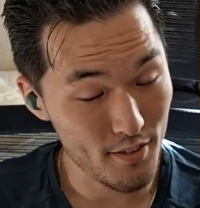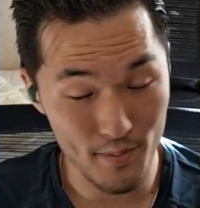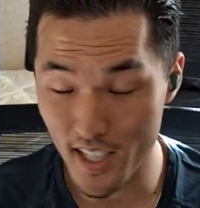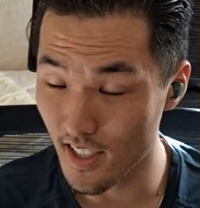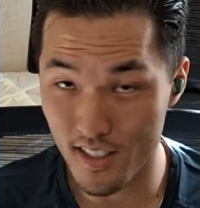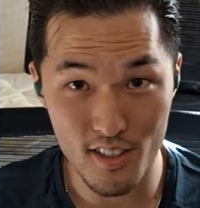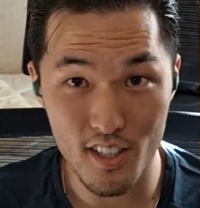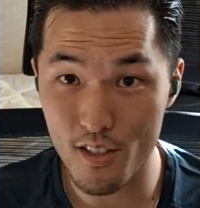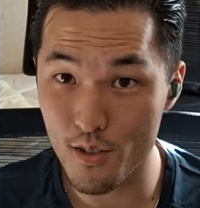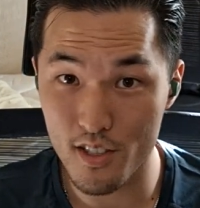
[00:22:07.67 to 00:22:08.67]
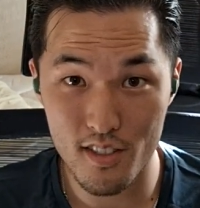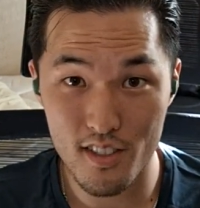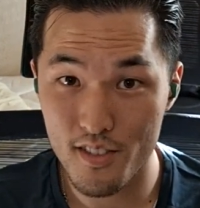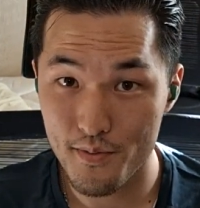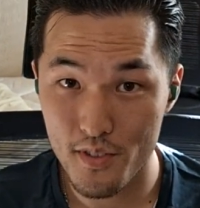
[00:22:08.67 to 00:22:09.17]
Man, dude, he was
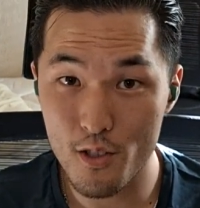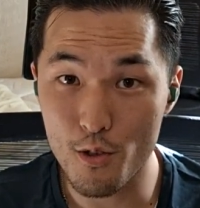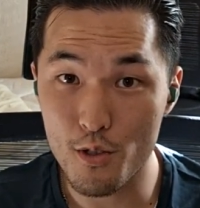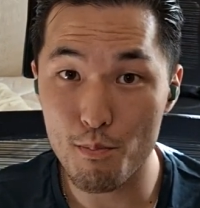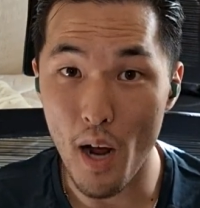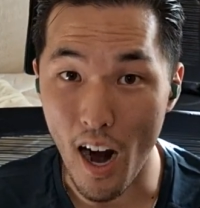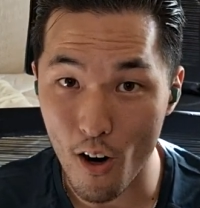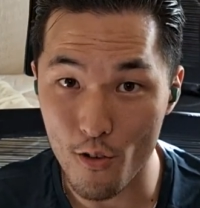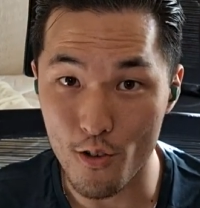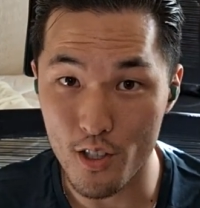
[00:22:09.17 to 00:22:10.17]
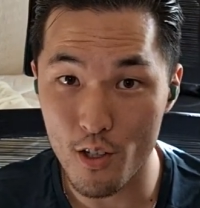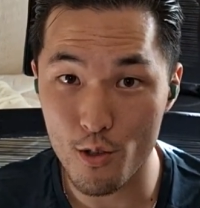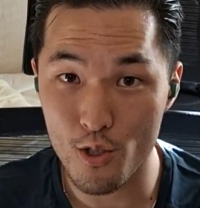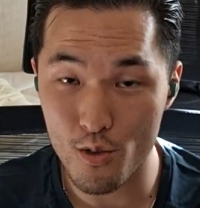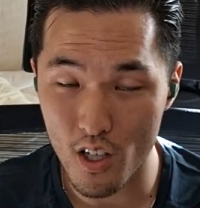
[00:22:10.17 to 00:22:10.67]
powerful. He
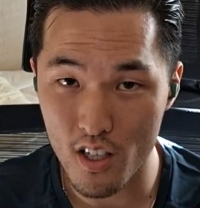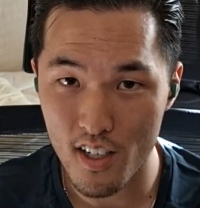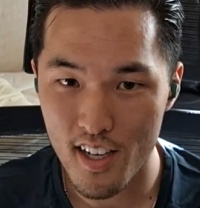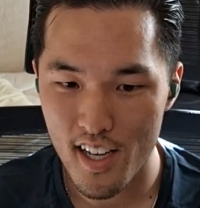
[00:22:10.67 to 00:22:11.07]
was strong.